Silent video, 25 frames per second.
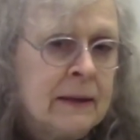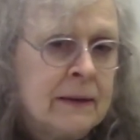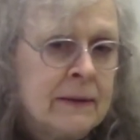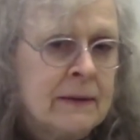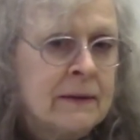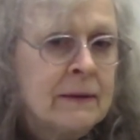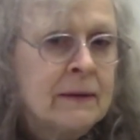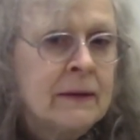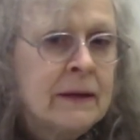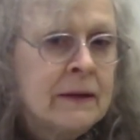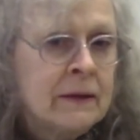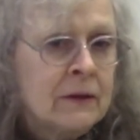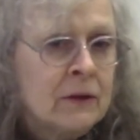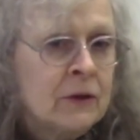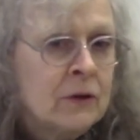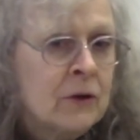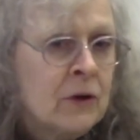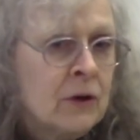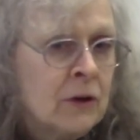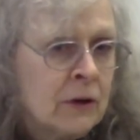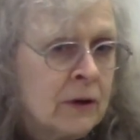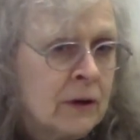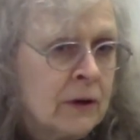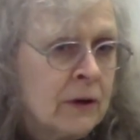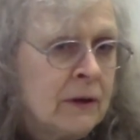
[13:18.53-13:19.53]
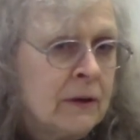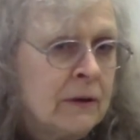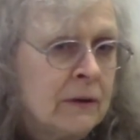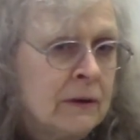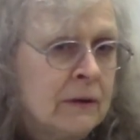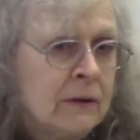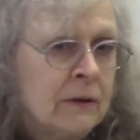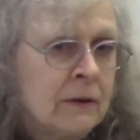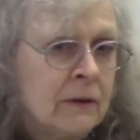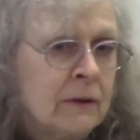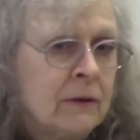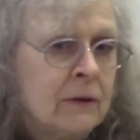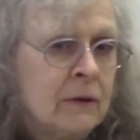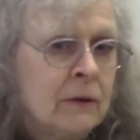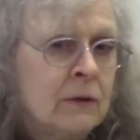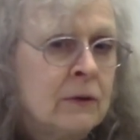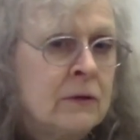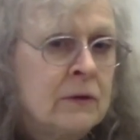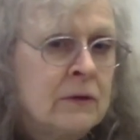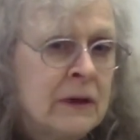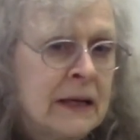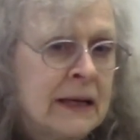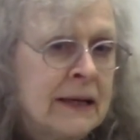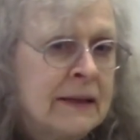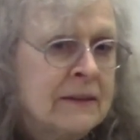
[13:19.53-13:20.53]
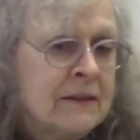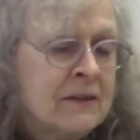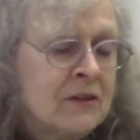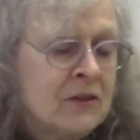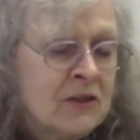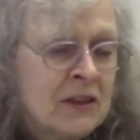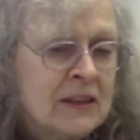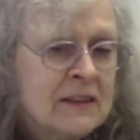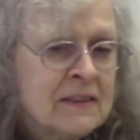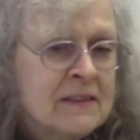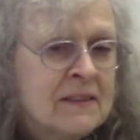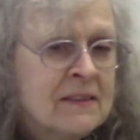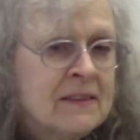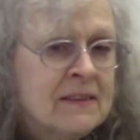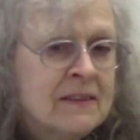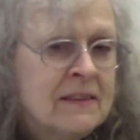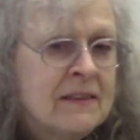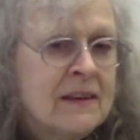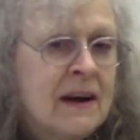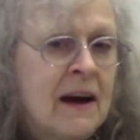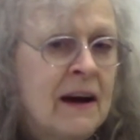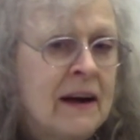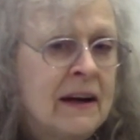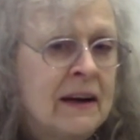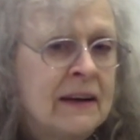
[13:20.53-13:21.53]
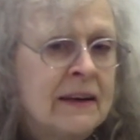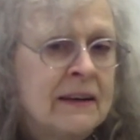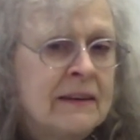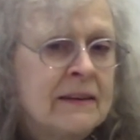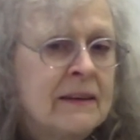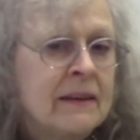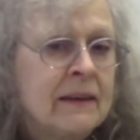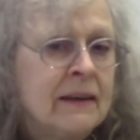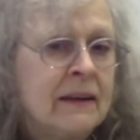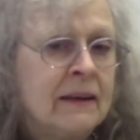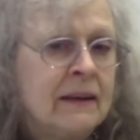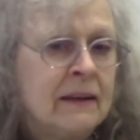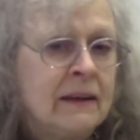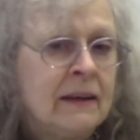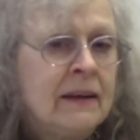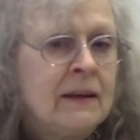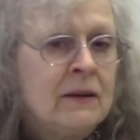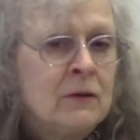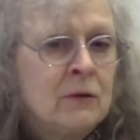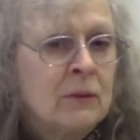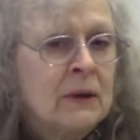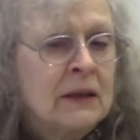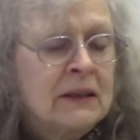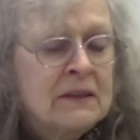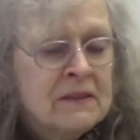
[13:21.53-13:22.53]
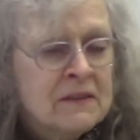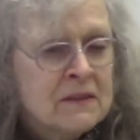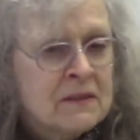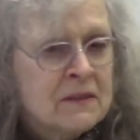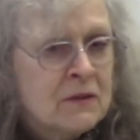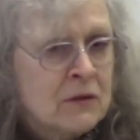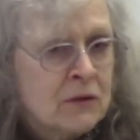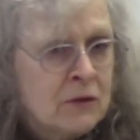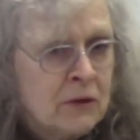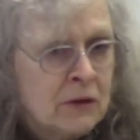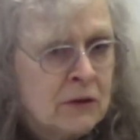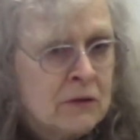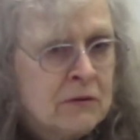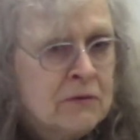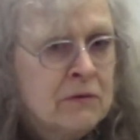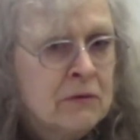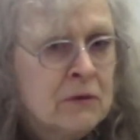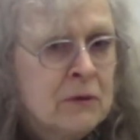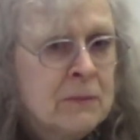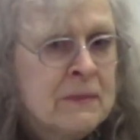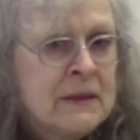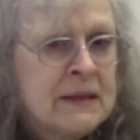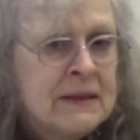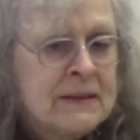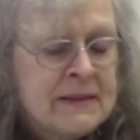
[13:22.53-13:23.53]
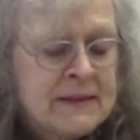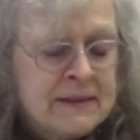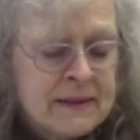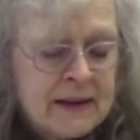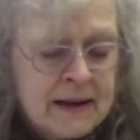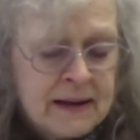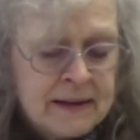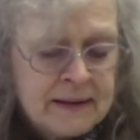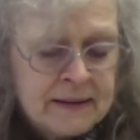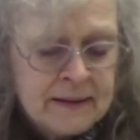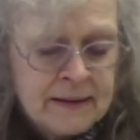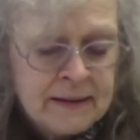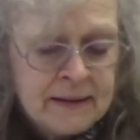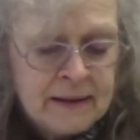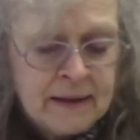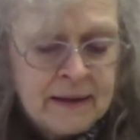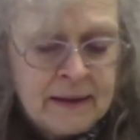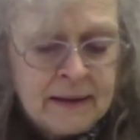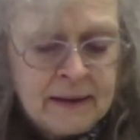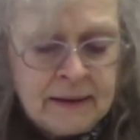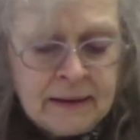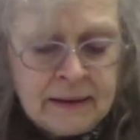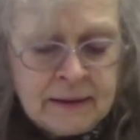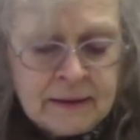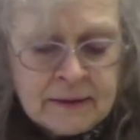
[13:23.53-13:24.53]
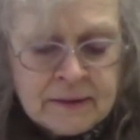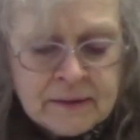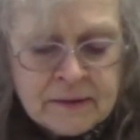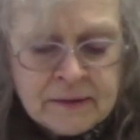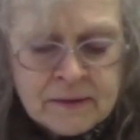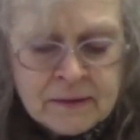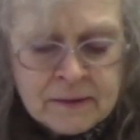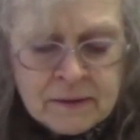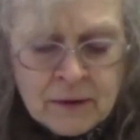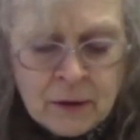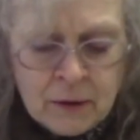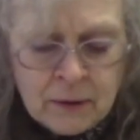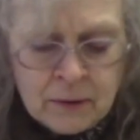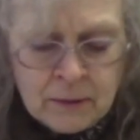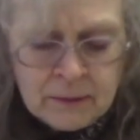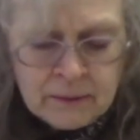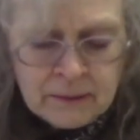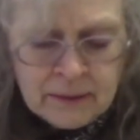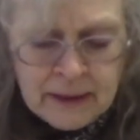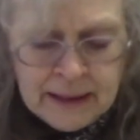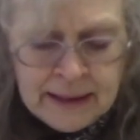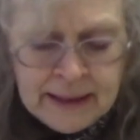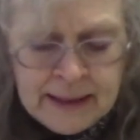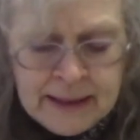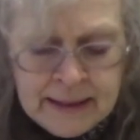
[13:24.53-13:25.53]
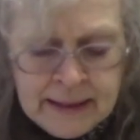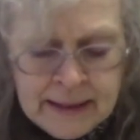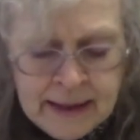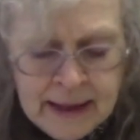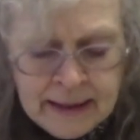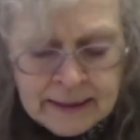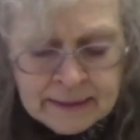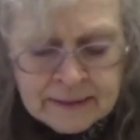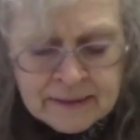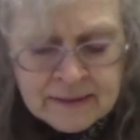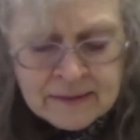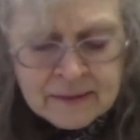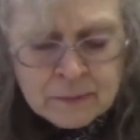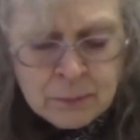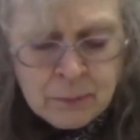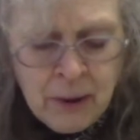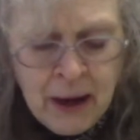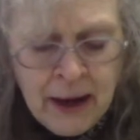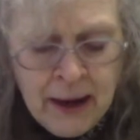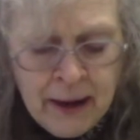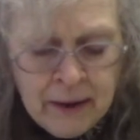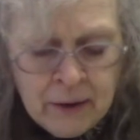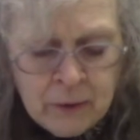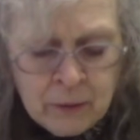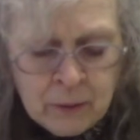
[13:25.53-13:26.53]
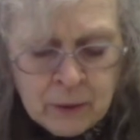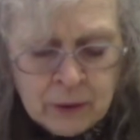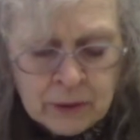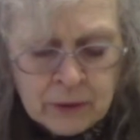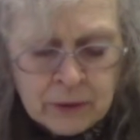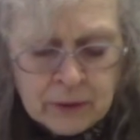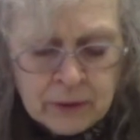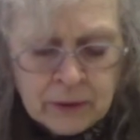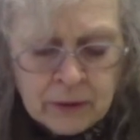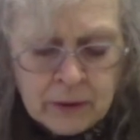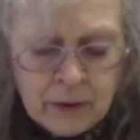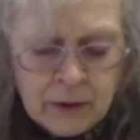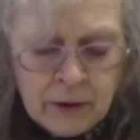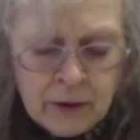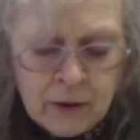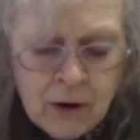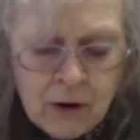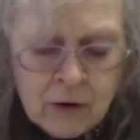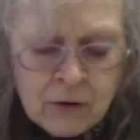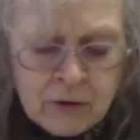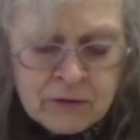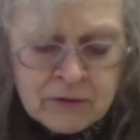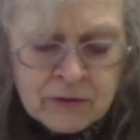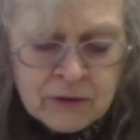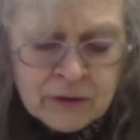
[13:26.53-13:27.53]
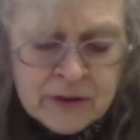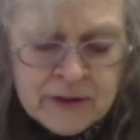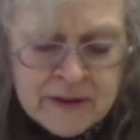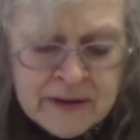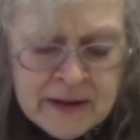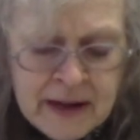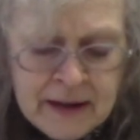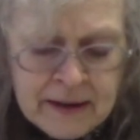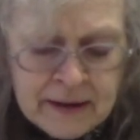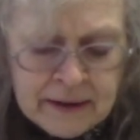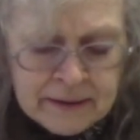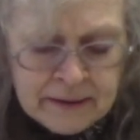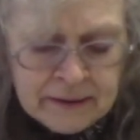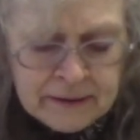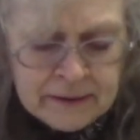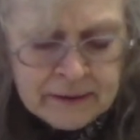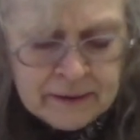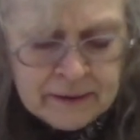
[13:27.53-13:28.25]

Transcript: The little girl who had just died, he raised her from the dead. So he has power over death.